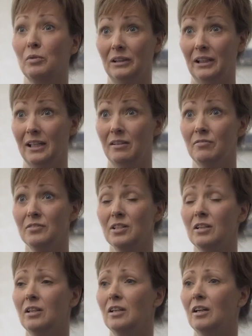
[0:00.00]

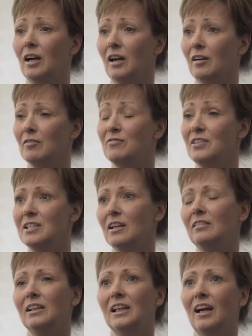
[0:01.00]
relieved. Uh,
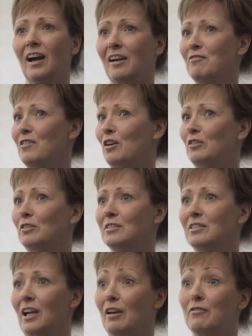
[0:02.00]
physically, I
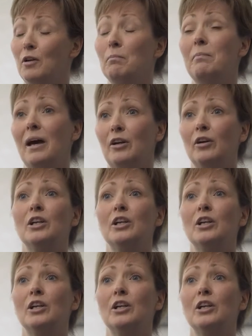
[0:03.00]
felt I felt better.